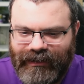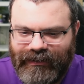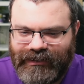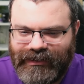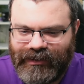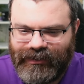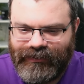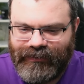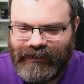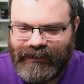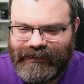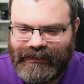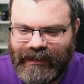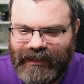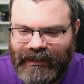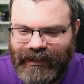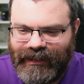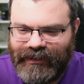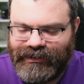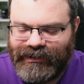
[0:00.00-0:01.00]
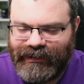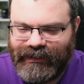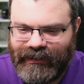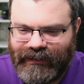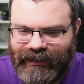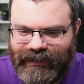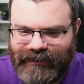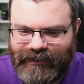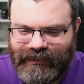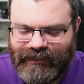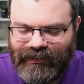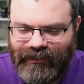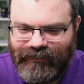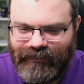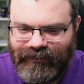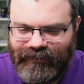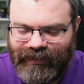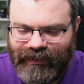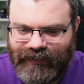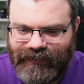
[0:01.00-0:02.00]
So it's kind of hedging against
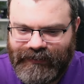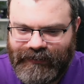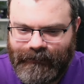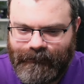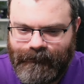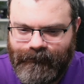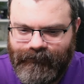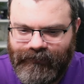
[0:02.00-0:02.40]
other things.